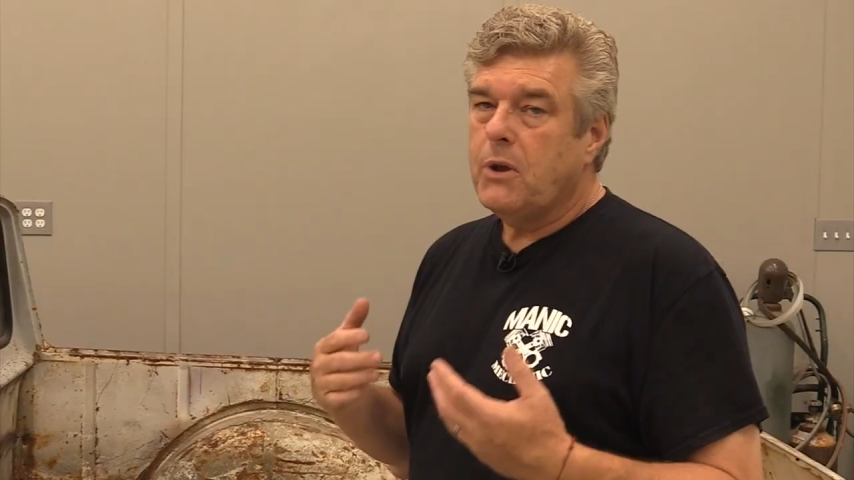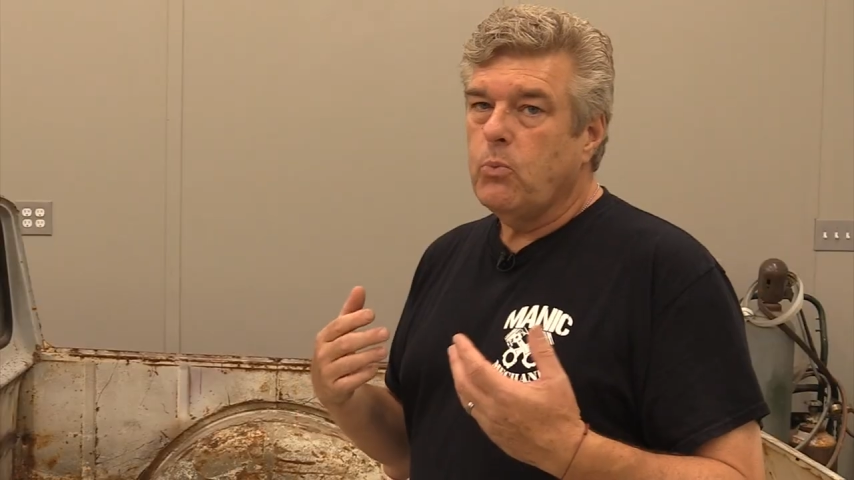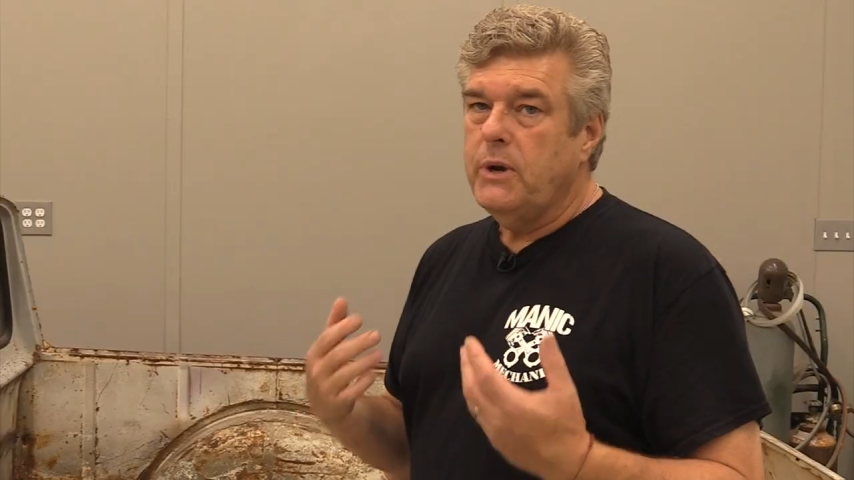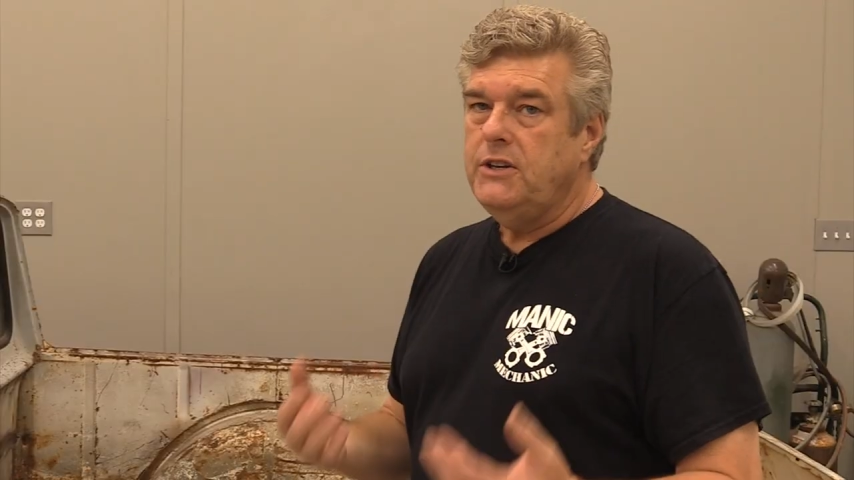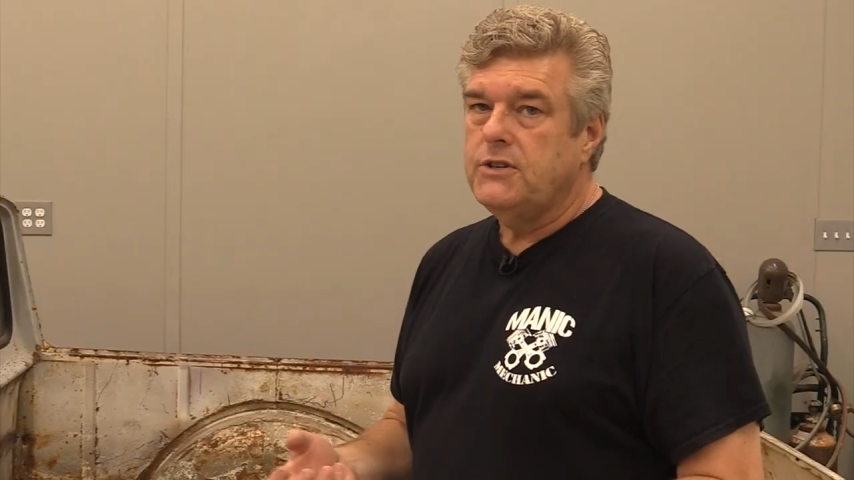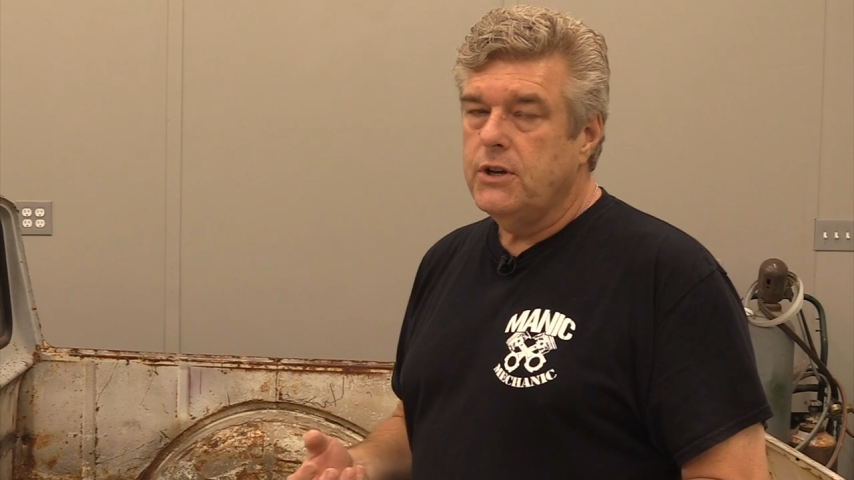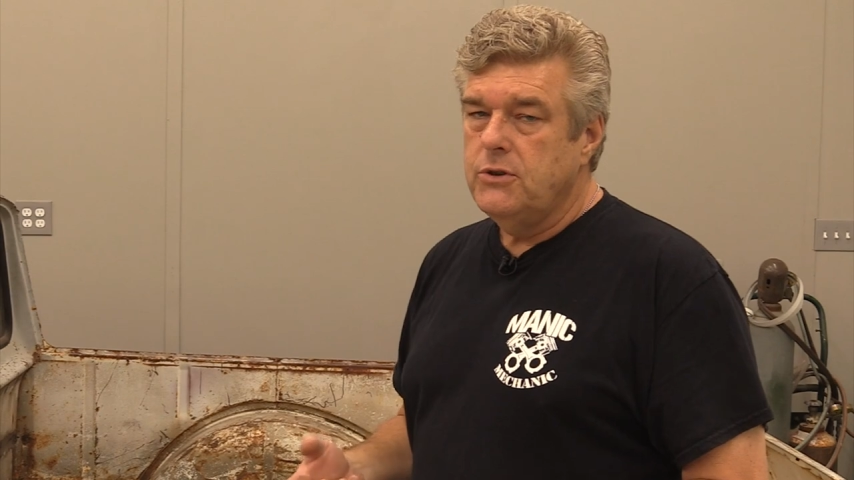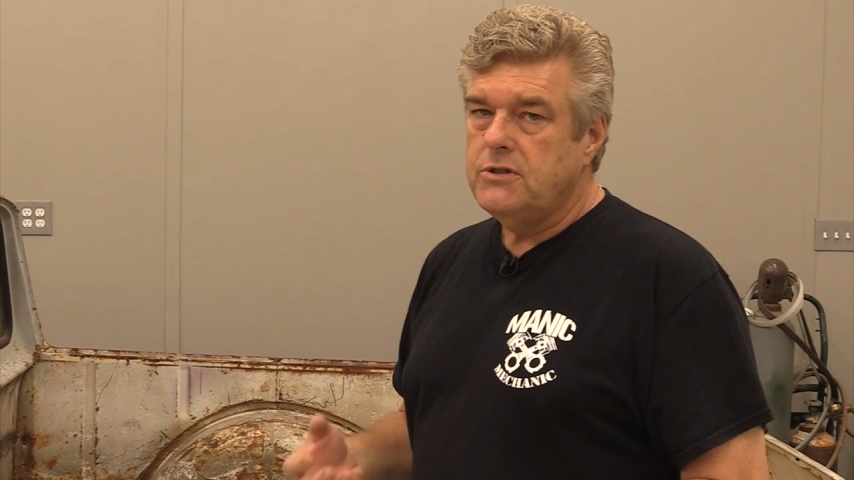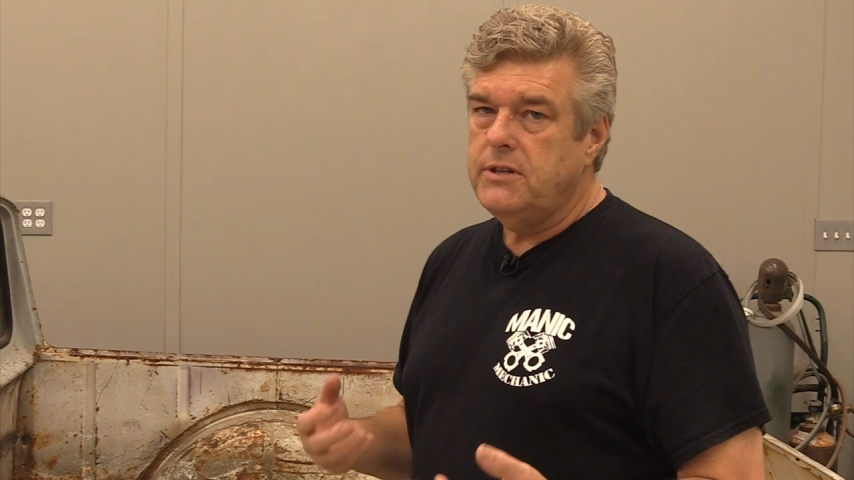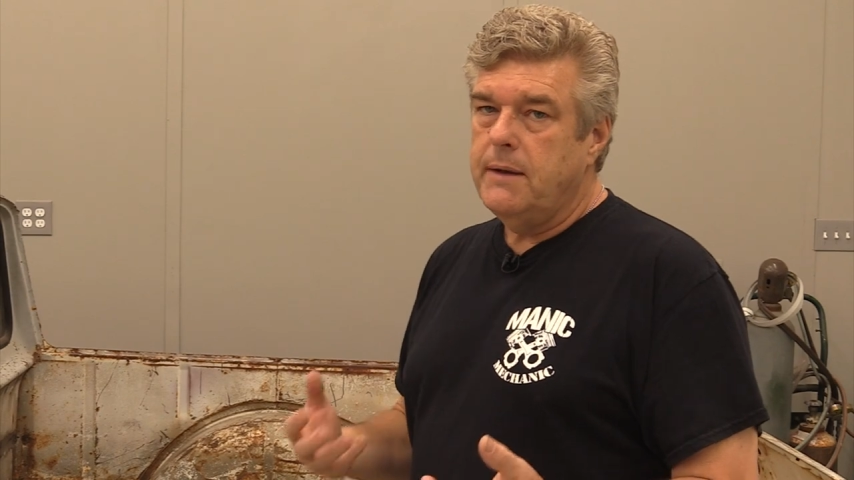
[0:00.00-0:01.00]

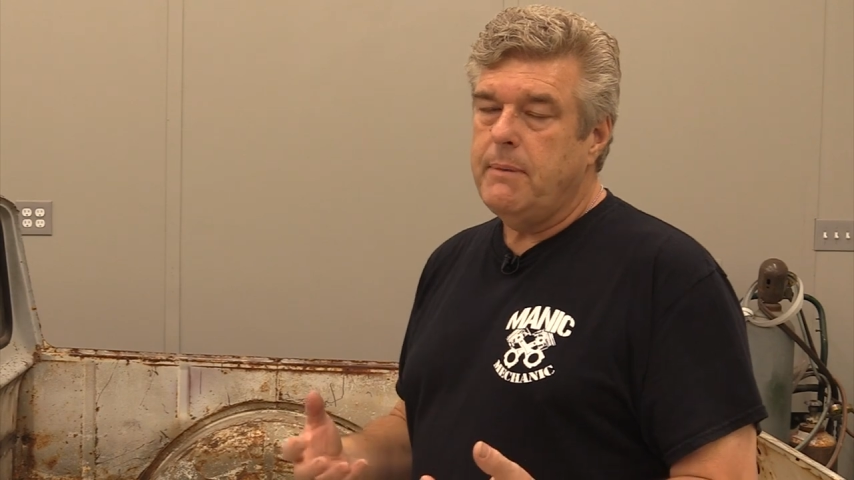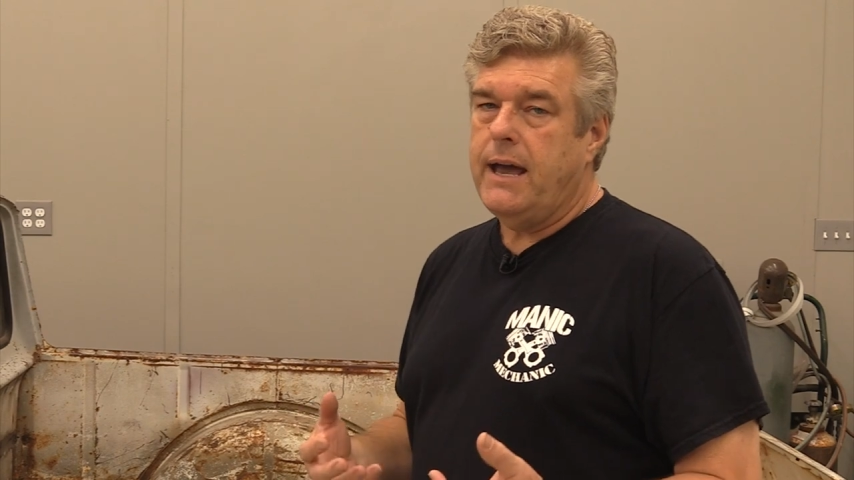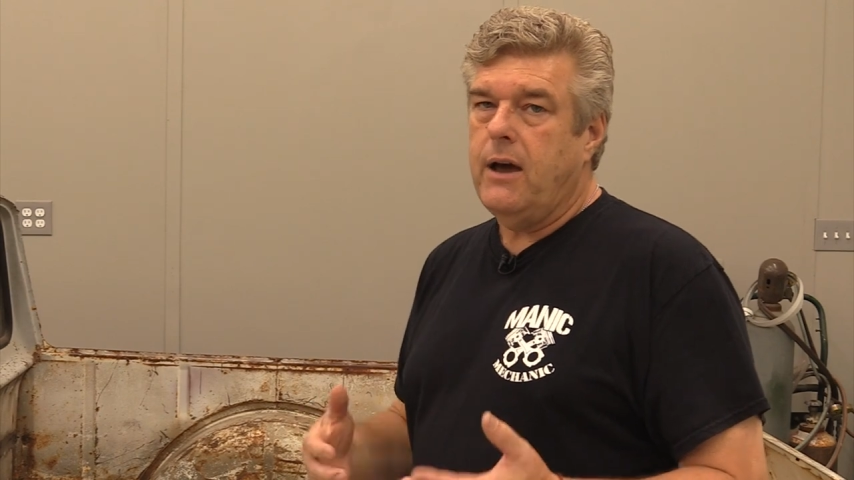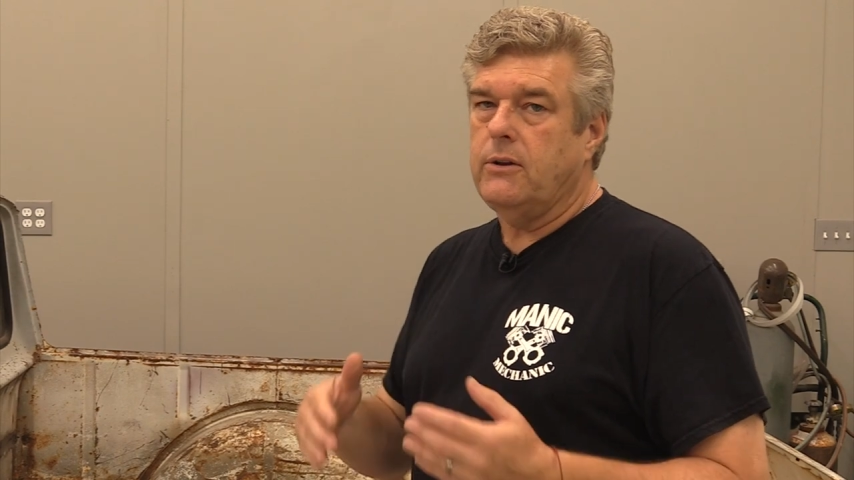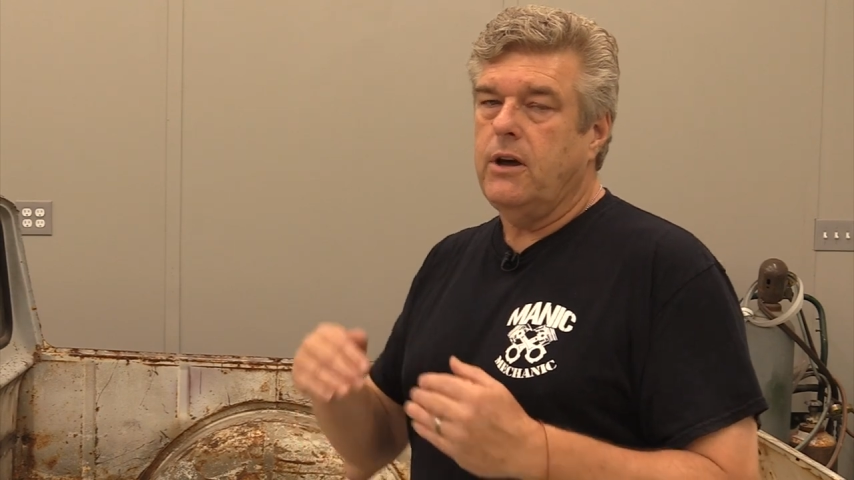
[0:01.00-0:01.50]
reduce the amount